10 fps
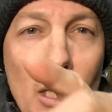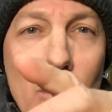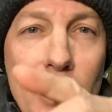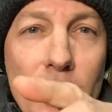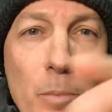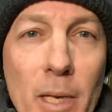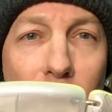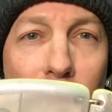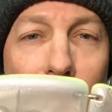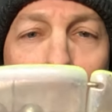Even this
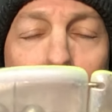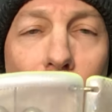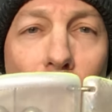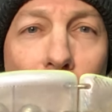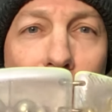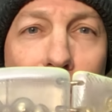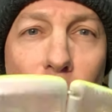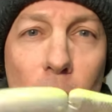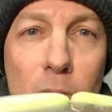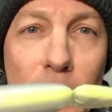bait. All right,
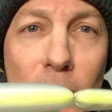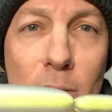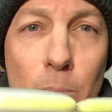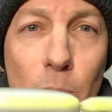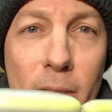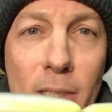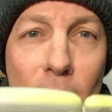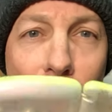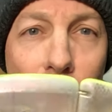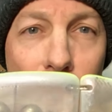so it's a bright
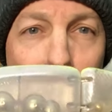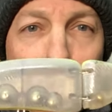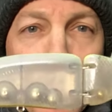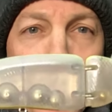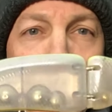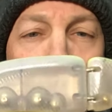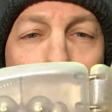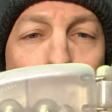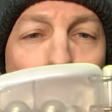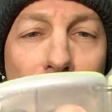color,
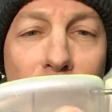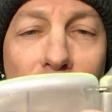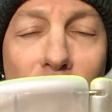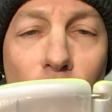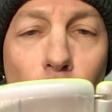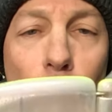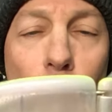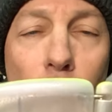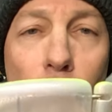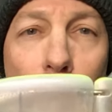but it's see-through,
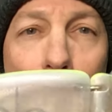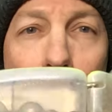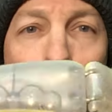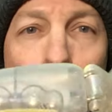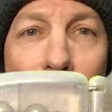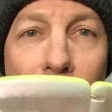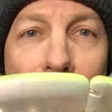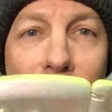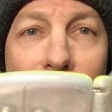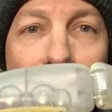but it
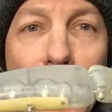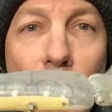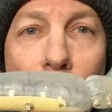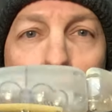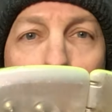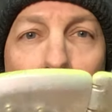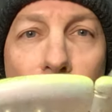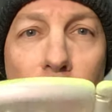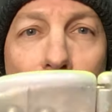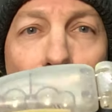has like a
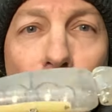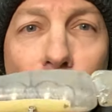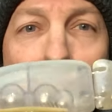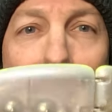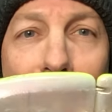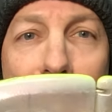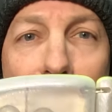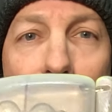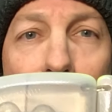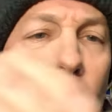holographic flash.
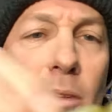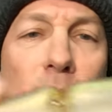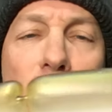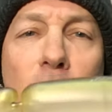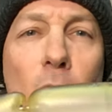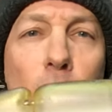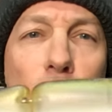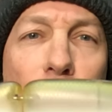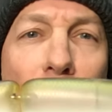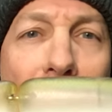This color is
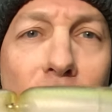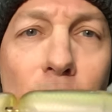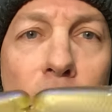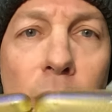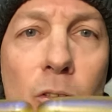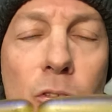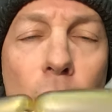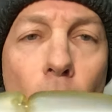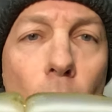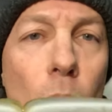flat. There's
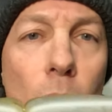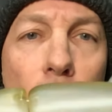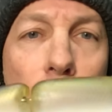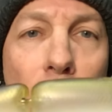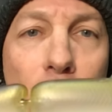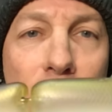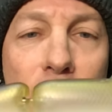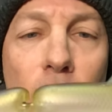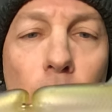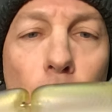no, it might be
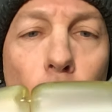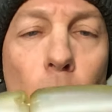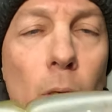see-through,